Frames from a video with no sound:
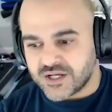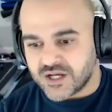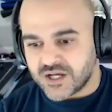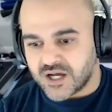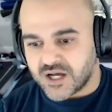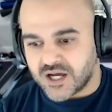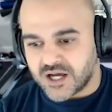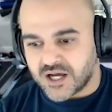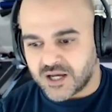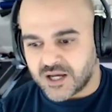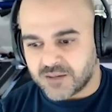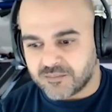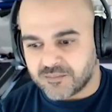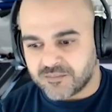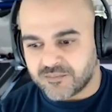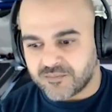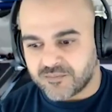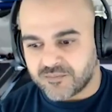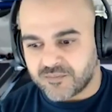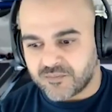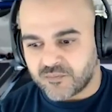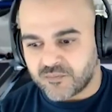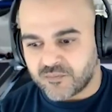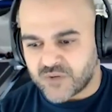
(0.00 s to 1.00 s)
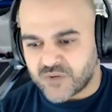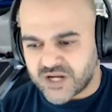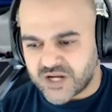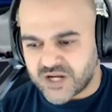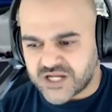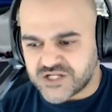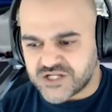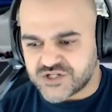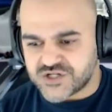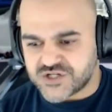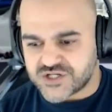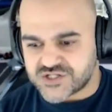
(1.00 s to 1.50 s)
when I
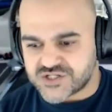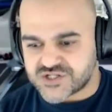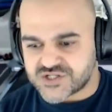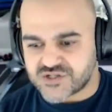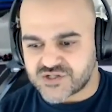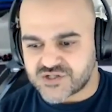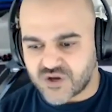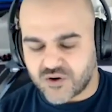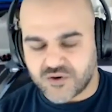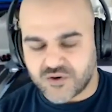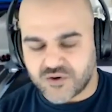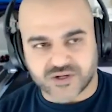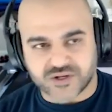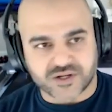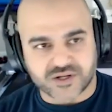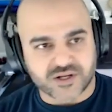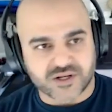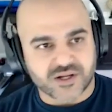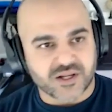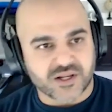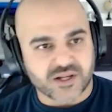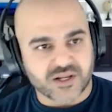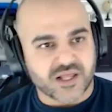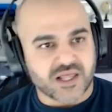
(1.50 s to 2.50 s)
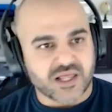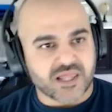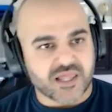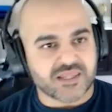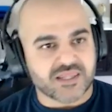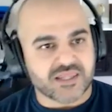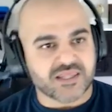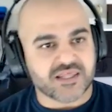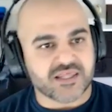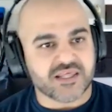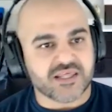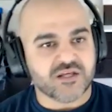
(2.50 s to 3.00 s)
just started,
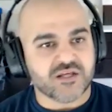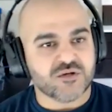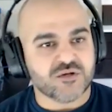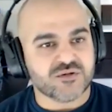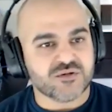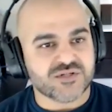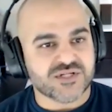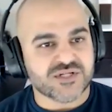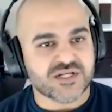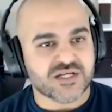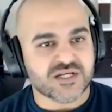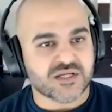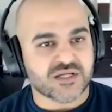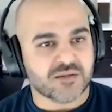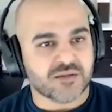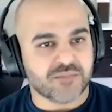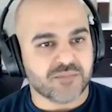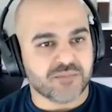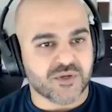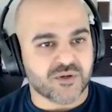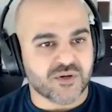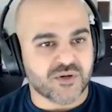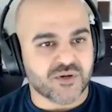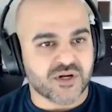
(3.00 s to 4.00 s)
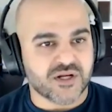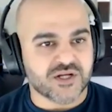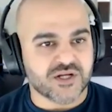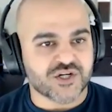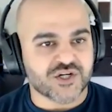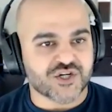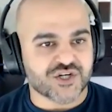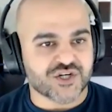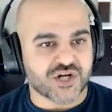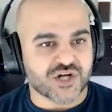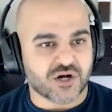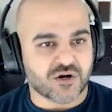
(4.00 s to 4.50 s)
the EUC community
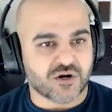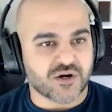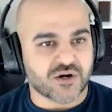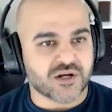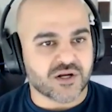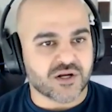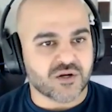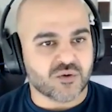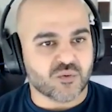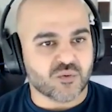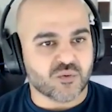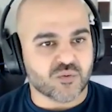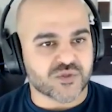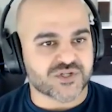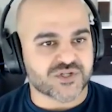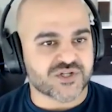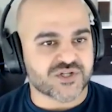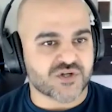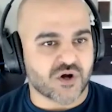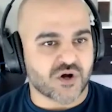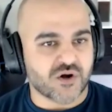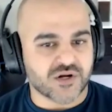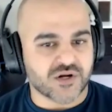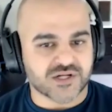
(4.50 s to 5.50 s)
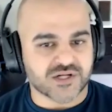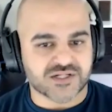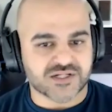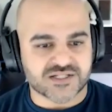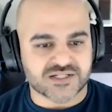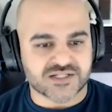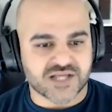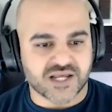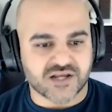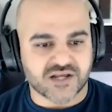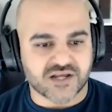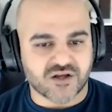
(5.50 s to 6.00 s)
sharing was starting to
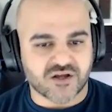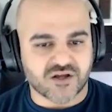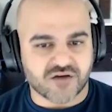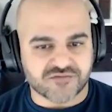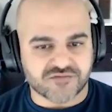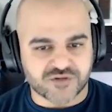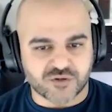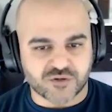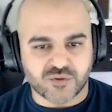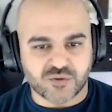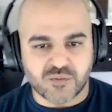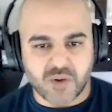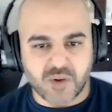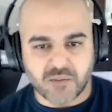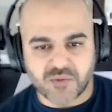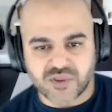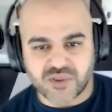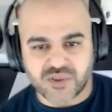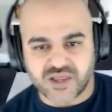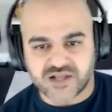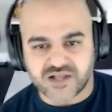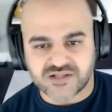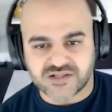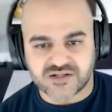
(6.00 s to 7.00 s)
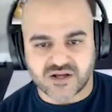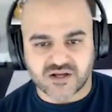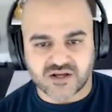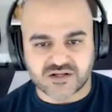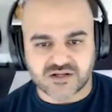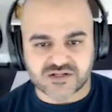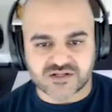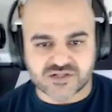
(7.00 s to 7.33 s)
take off. Do you remember that, Doug?